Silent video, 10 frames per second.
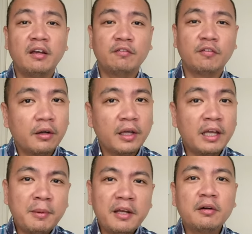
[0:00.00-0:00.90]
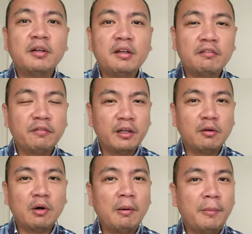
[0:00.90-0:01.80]
five, in my earlier
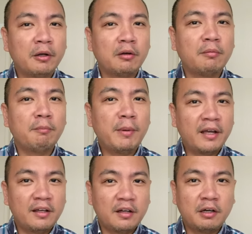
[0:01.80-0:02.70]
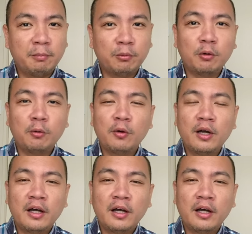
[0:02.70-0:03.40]
video about Maya Crypto,